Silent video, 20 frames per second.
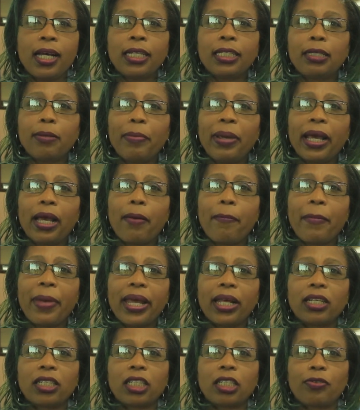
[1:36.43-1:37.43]
to make
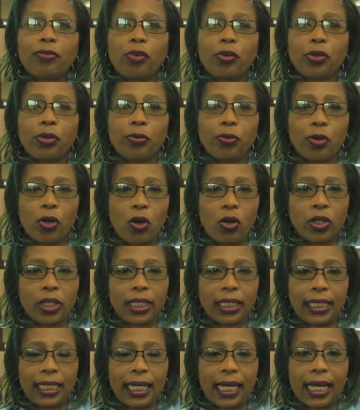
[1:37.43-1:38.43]
amends for the
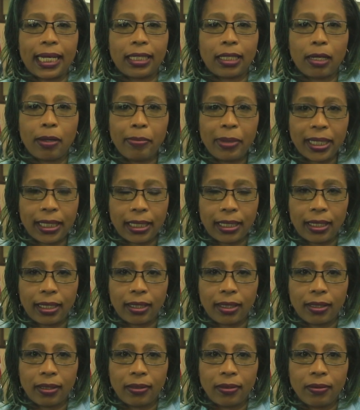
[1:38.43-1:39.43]
wrongs they had committed.